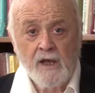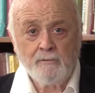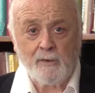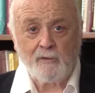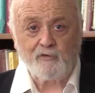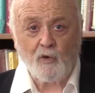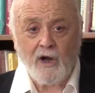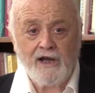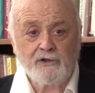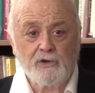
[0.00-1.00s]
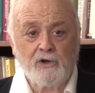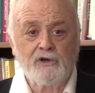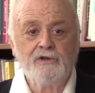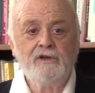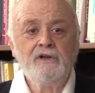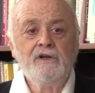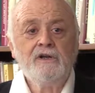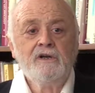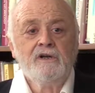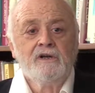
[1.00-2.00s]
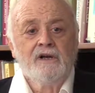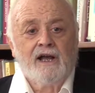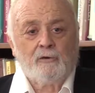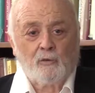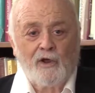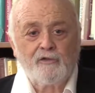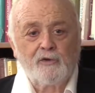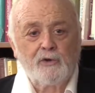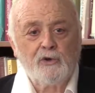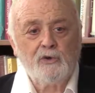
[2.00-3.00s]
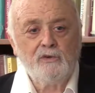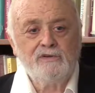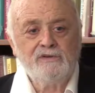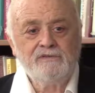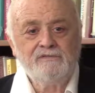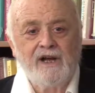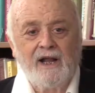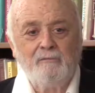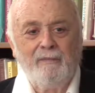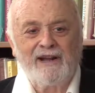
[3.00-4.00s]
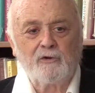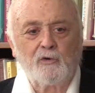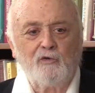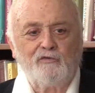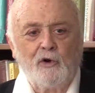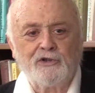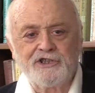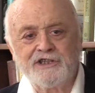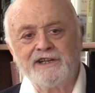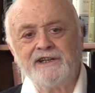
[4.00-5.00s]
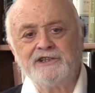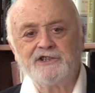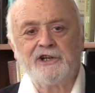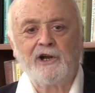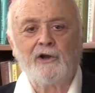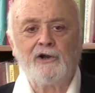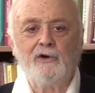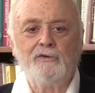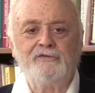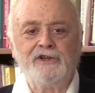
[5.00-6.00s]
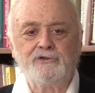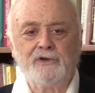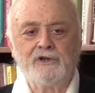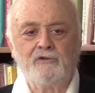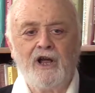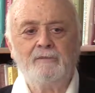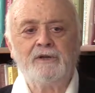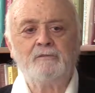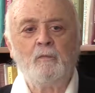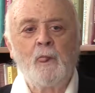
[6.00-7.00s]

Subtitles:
But before I turn and run through a medical focused thinking scenario featuring climate,